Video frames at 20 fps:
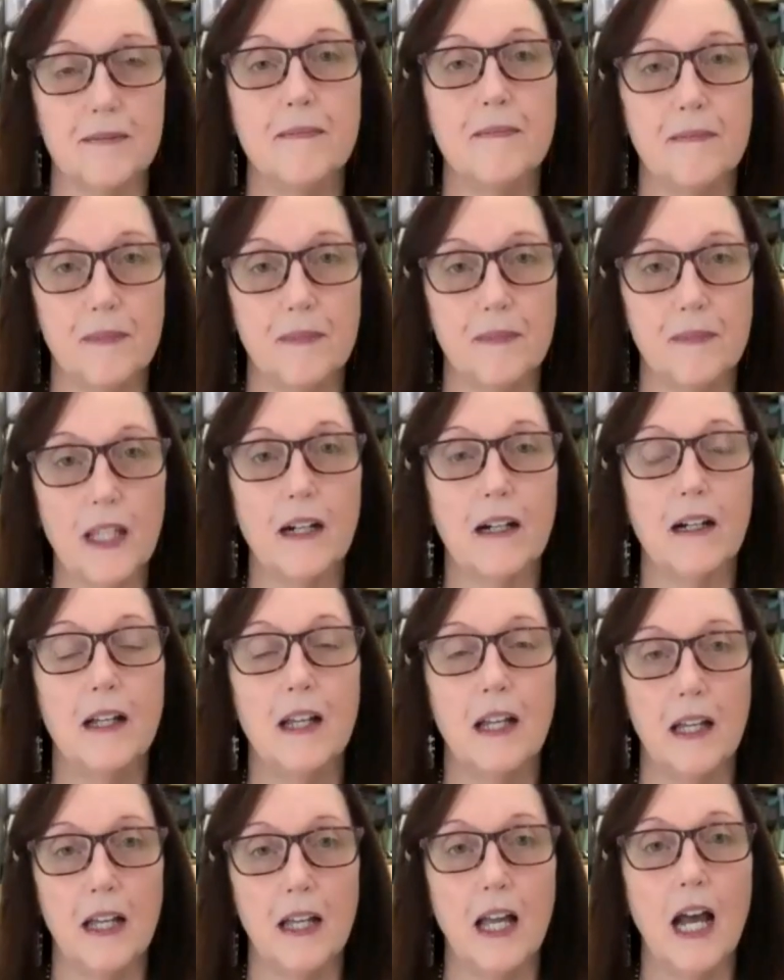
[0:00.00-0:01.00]
Okay. Yeah.
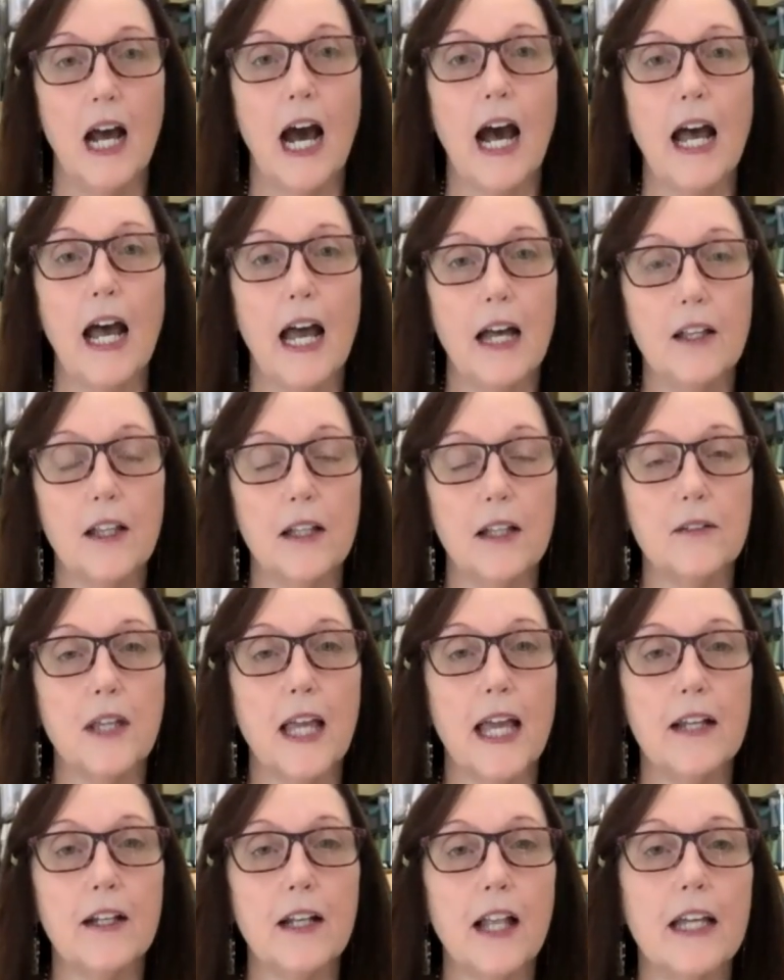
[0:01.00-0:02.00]
All right.
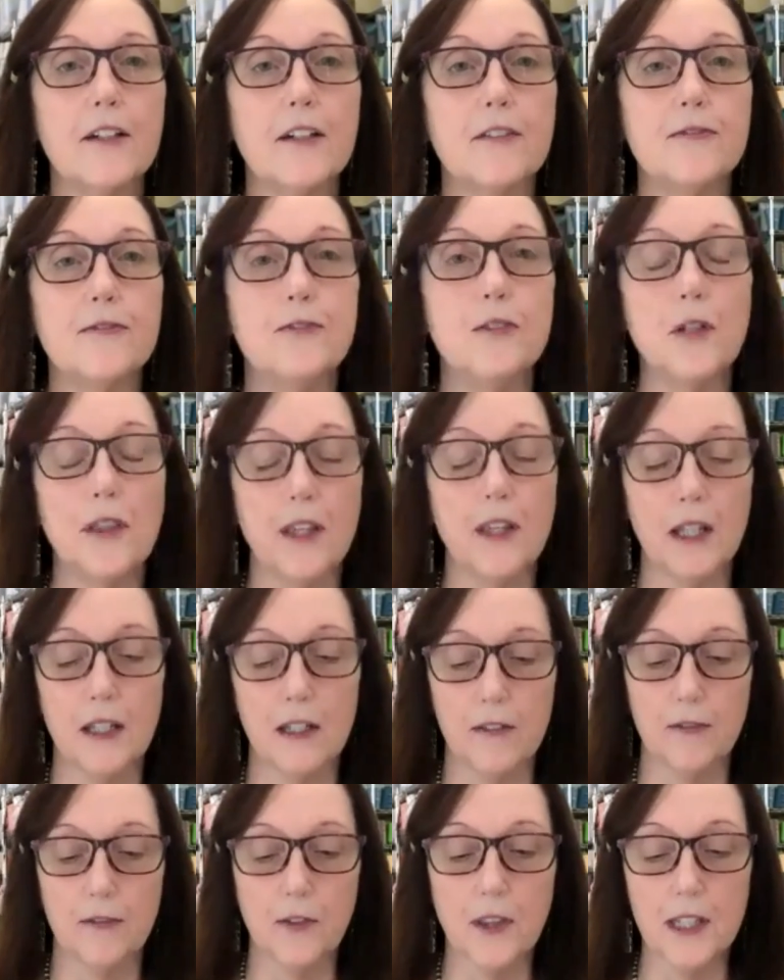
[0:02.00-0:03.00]
and like for
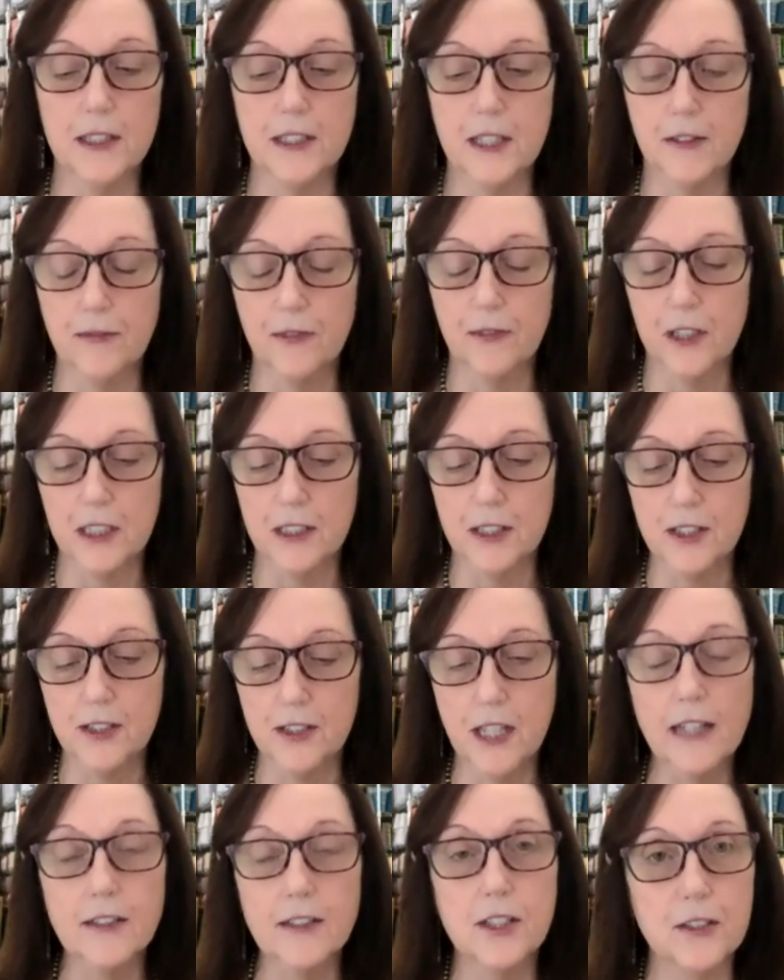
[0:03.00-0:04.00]
the for the different
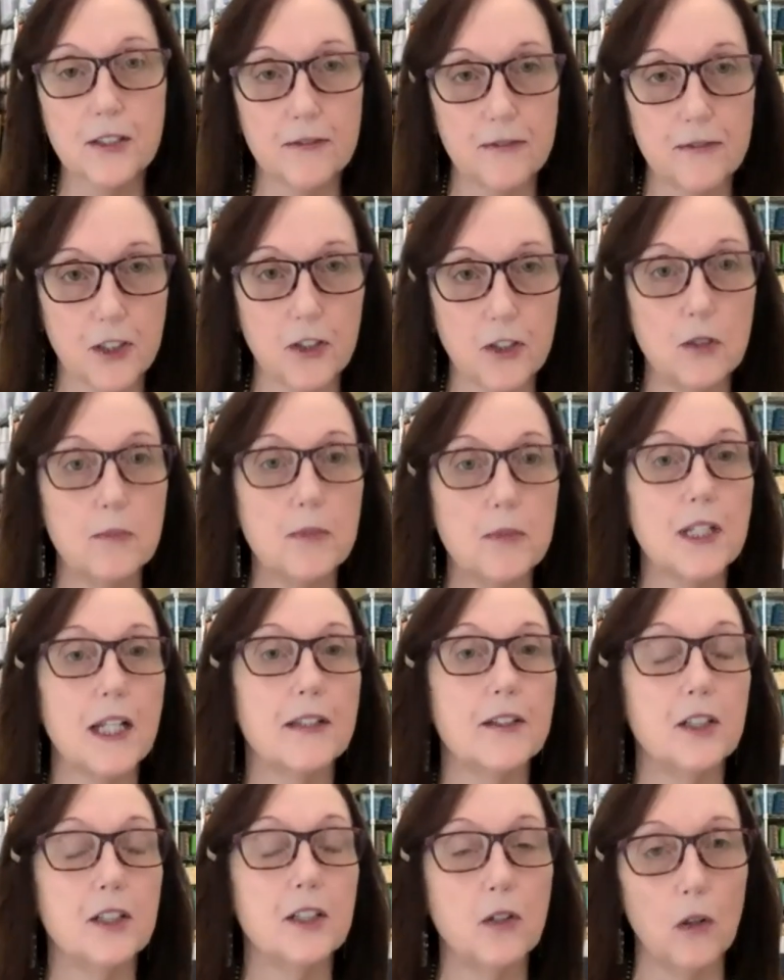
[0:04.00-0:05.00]
sets of tubes,
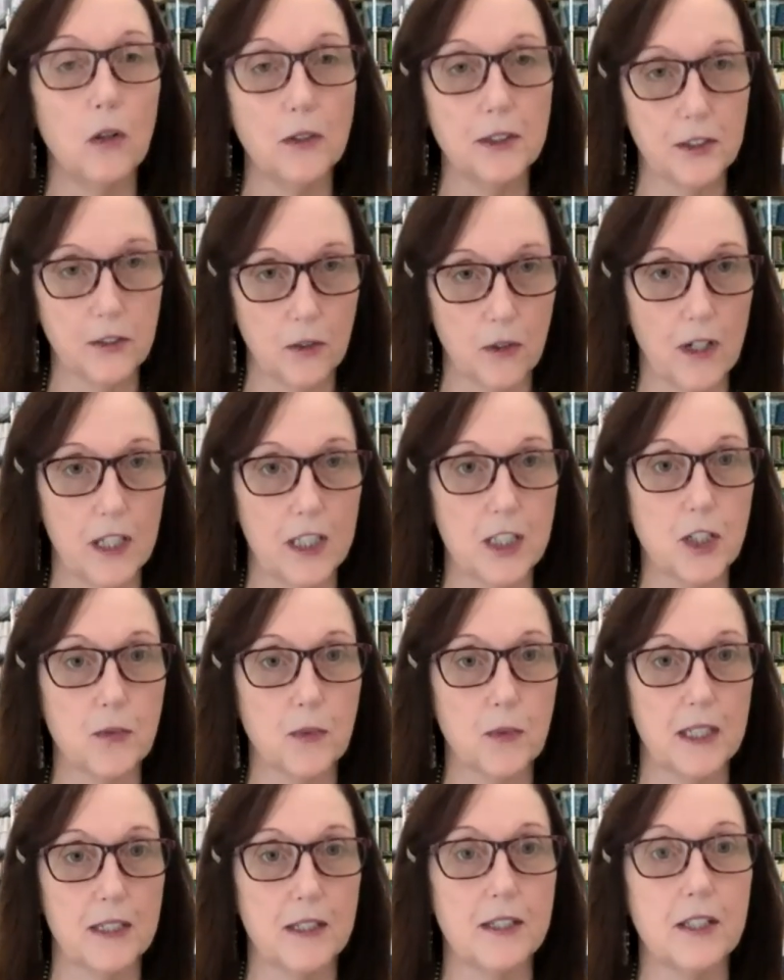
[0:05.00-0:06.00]
like the gold and orange
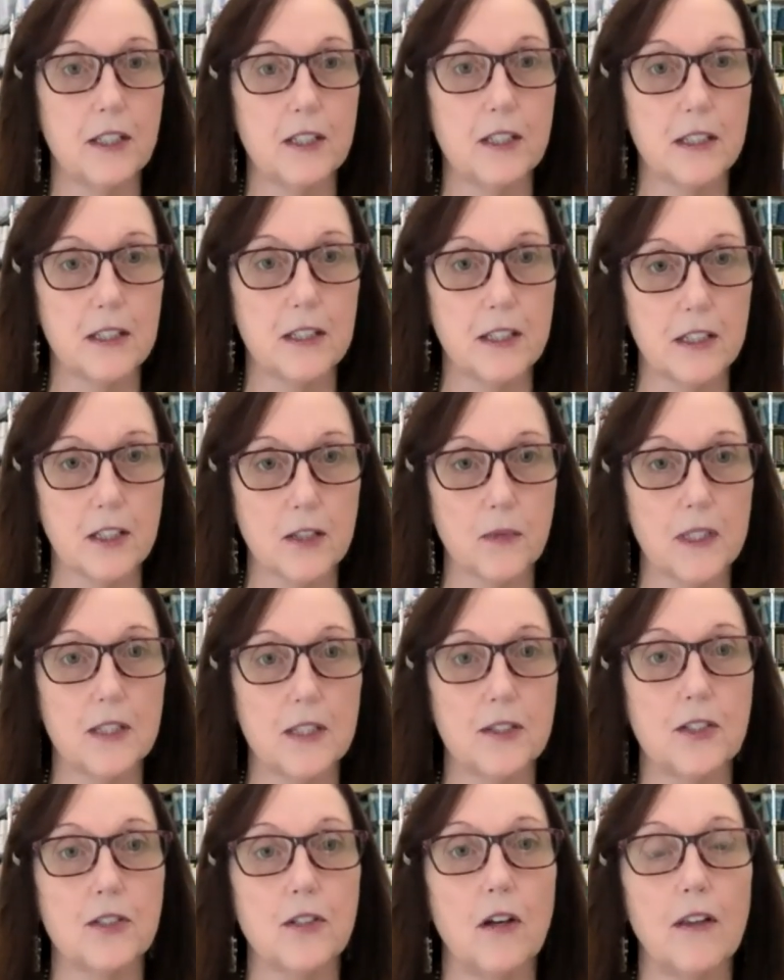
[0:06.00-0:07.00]
ones, since since we
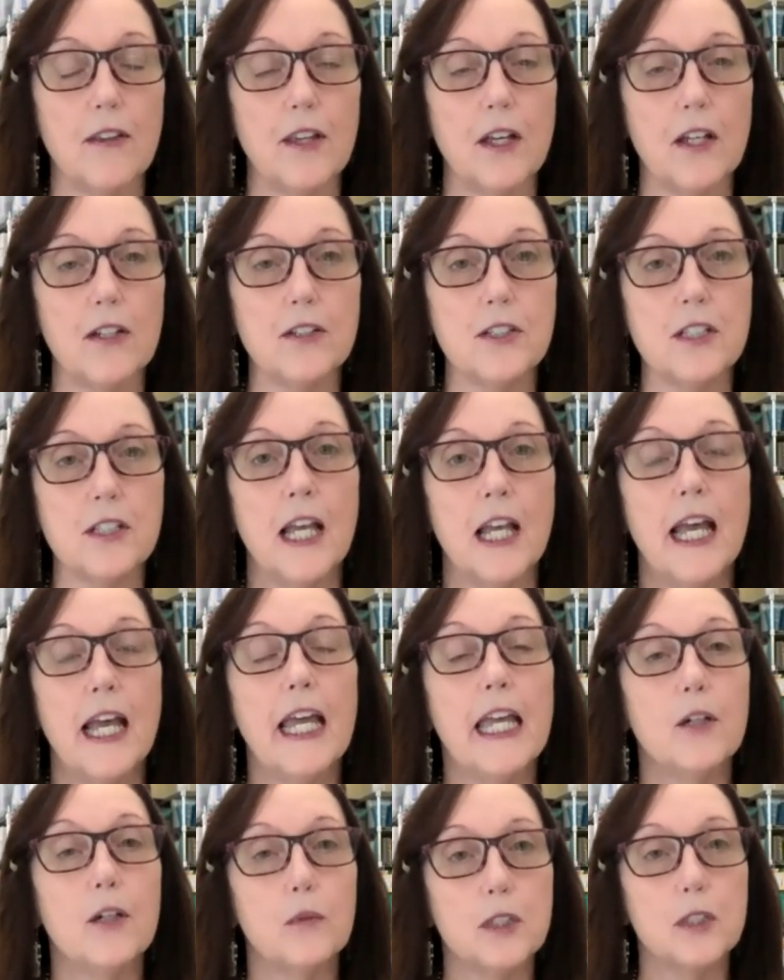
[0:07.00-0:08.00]
saw those, uh
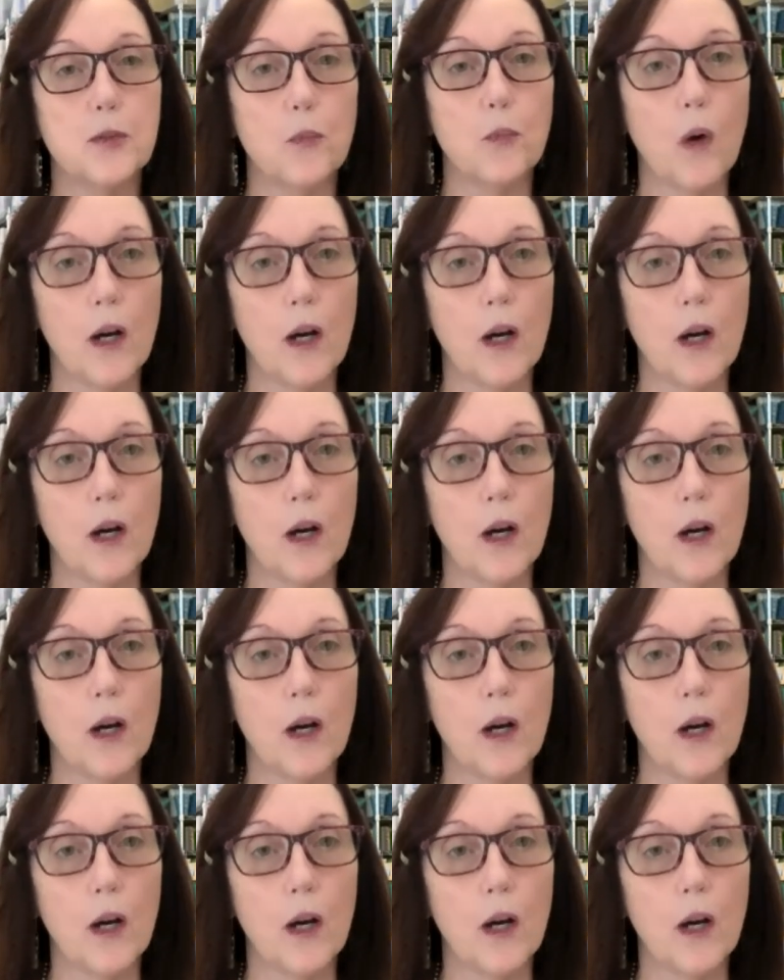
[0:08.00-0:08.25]
-huh. it was uh-huh.